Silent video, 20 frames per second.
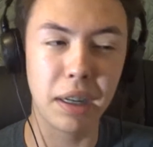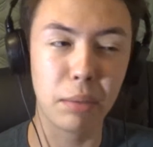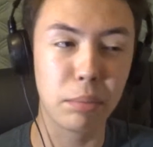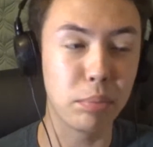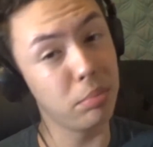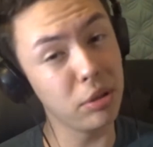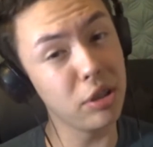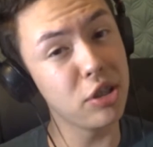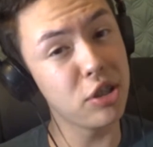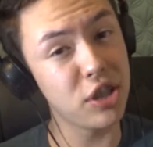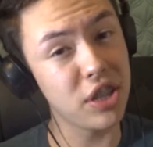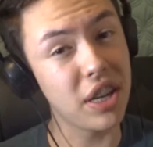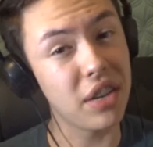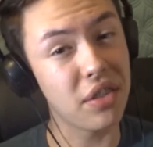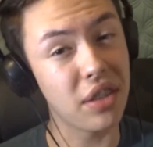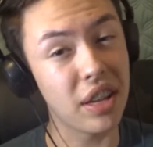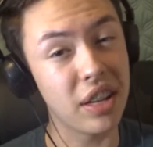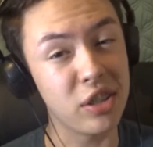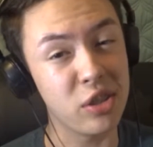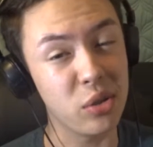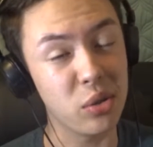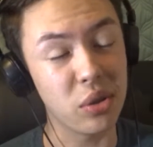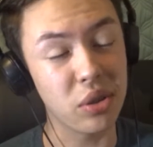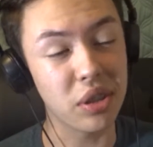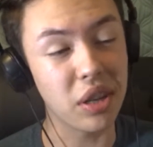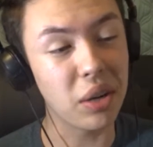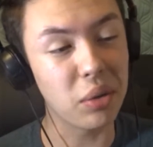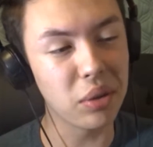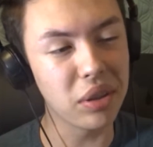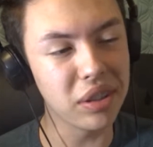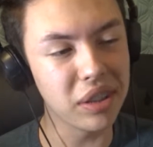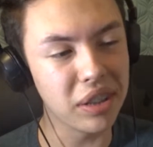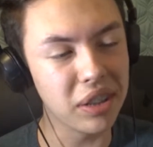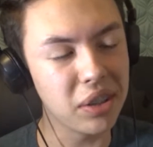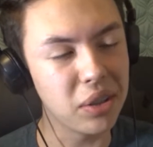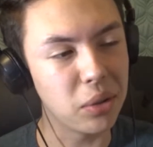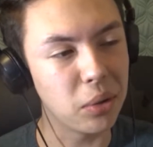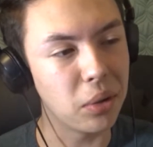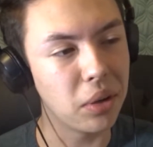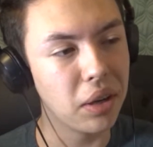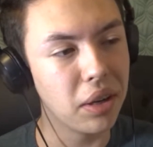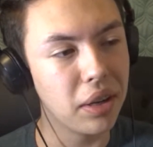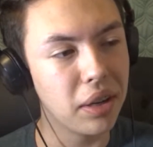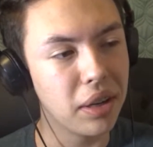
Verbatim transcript: I appreciate that, Jordan, I really do.